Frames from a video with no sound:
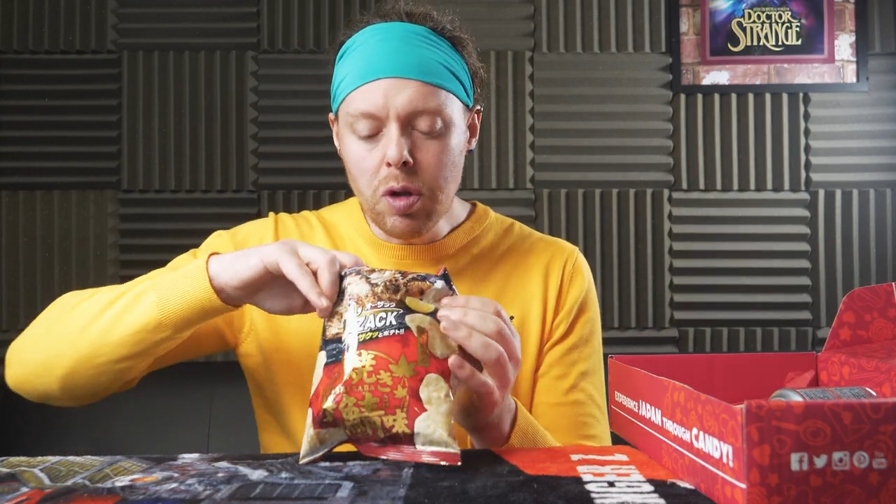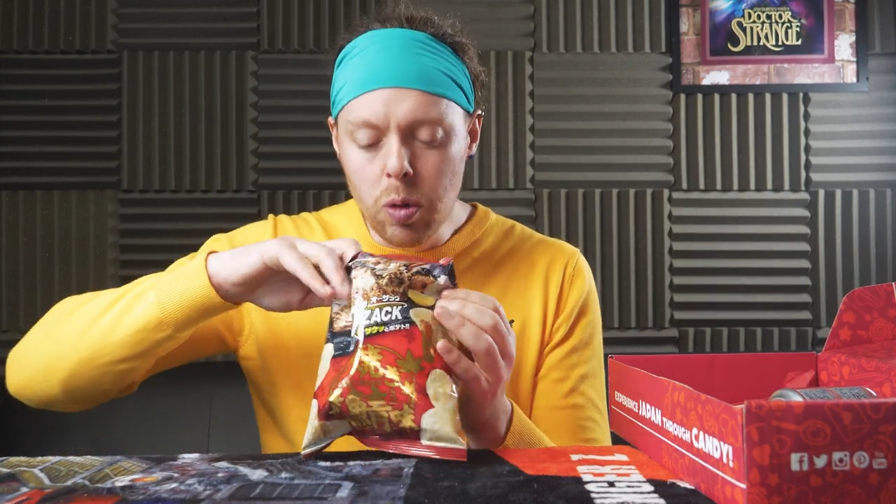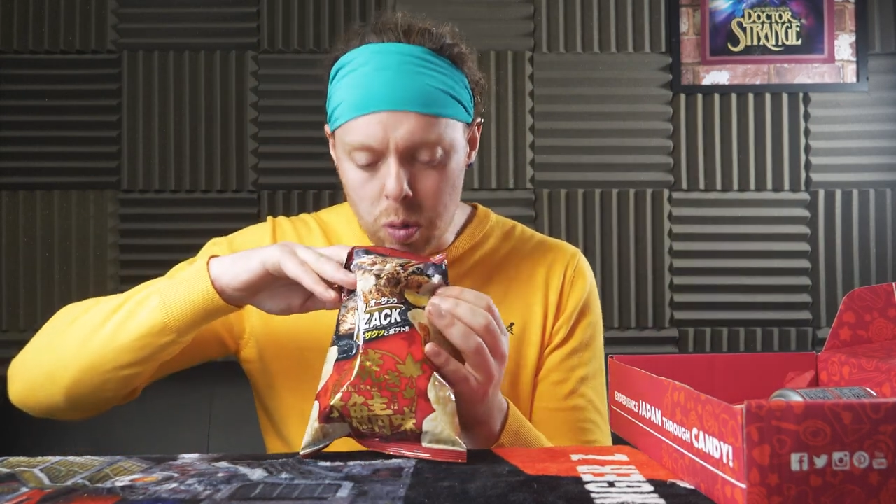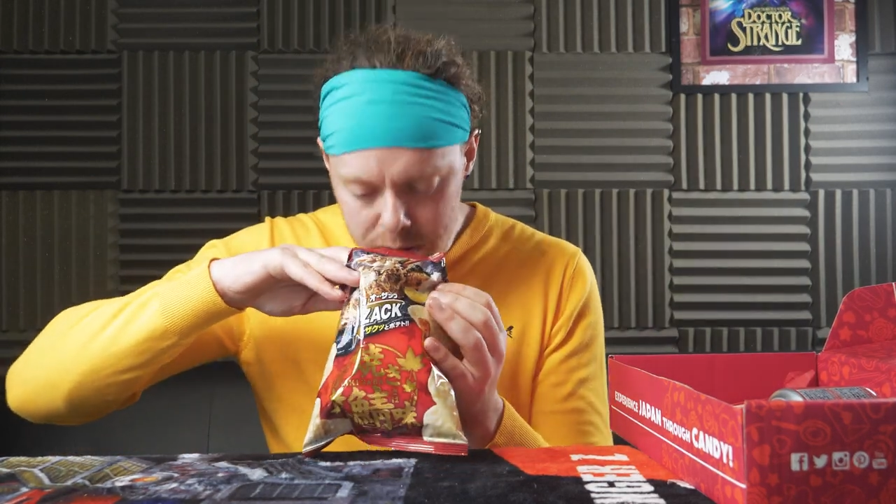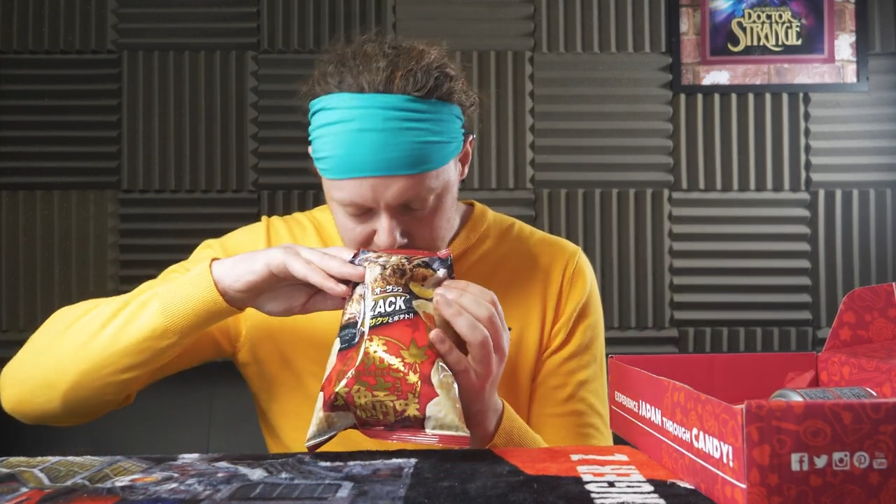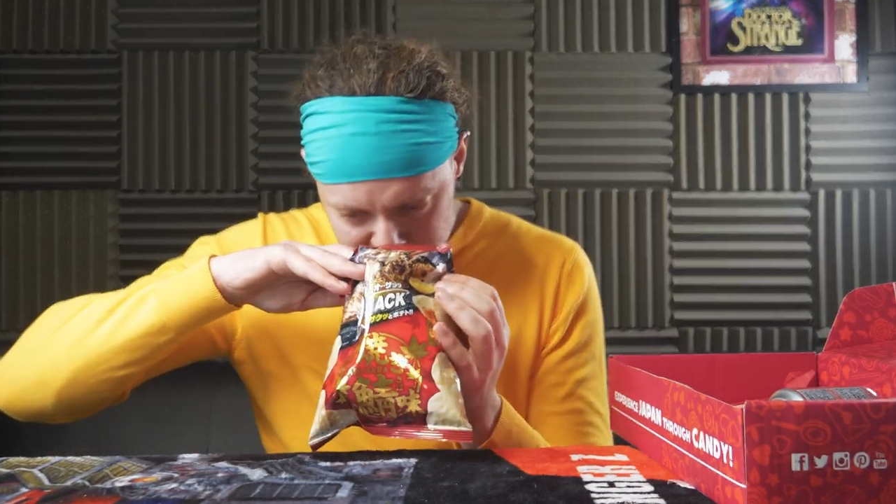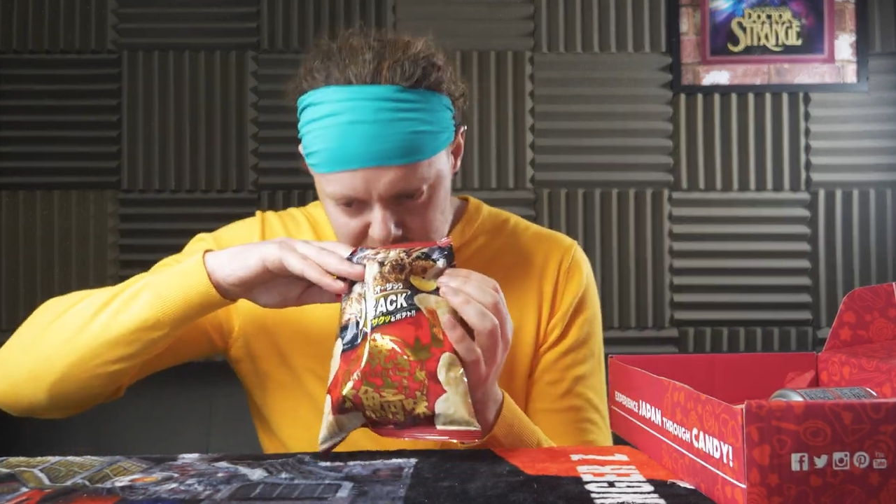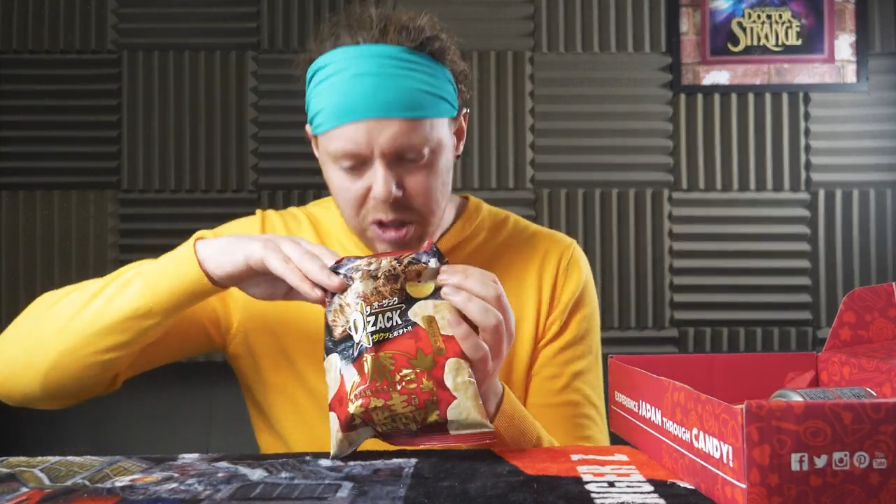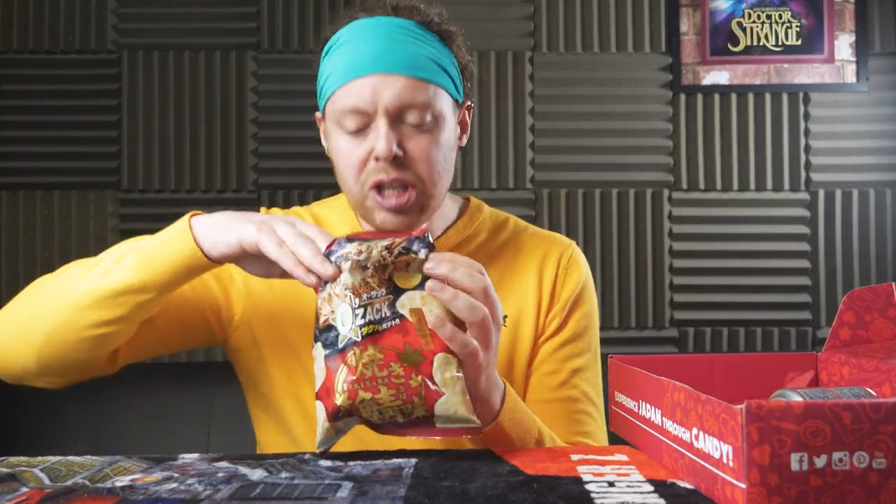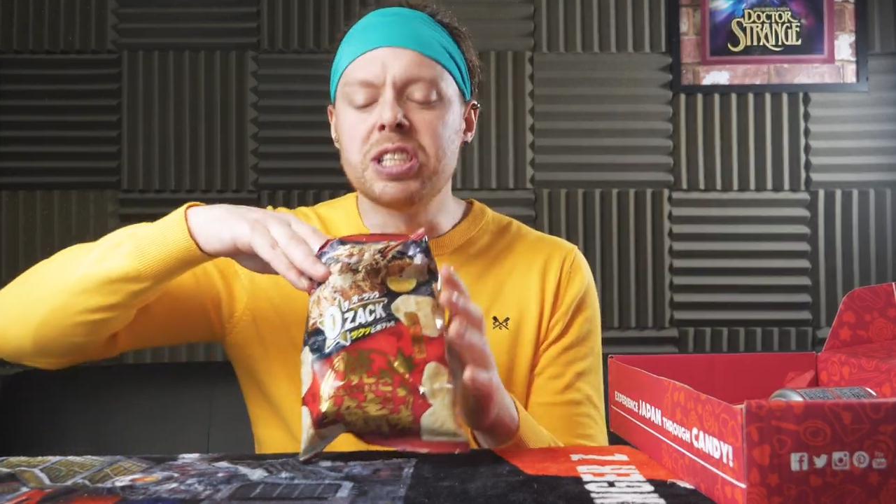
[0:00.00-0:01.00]
Oh,
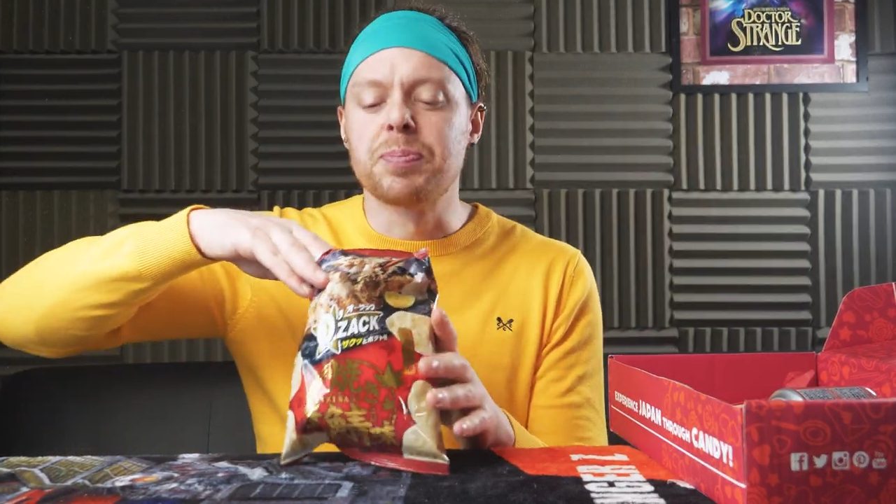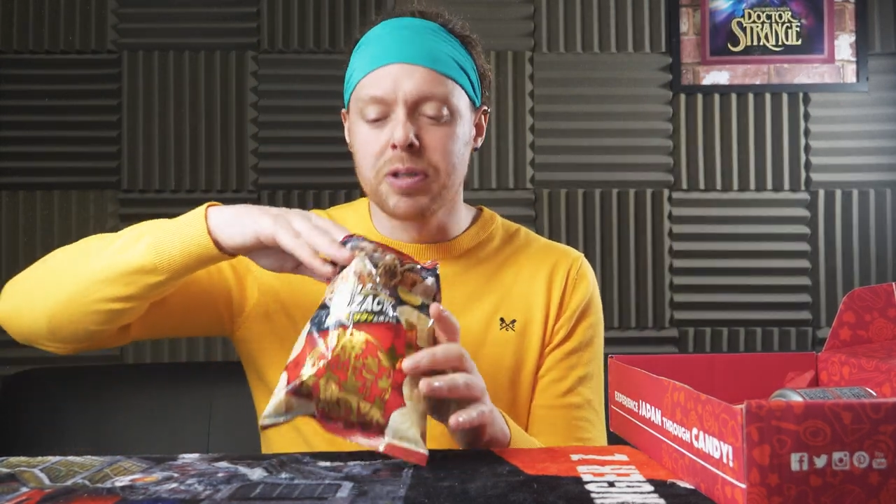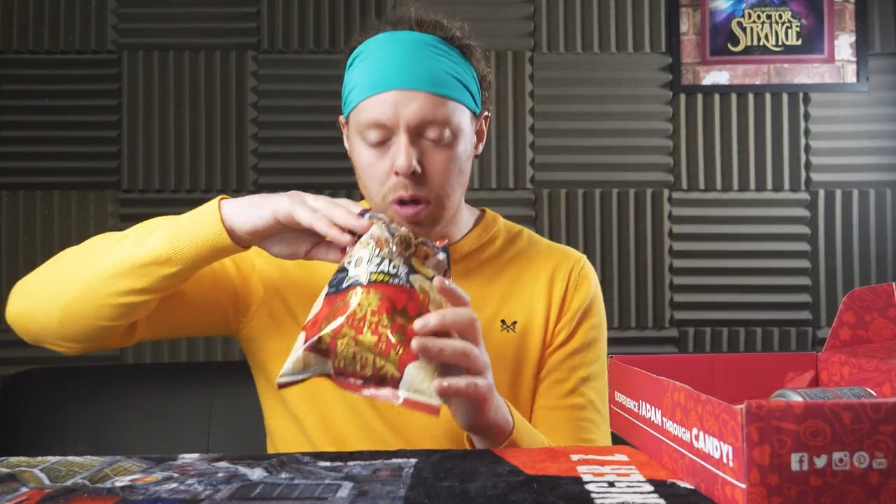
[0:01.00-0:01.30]
crisps.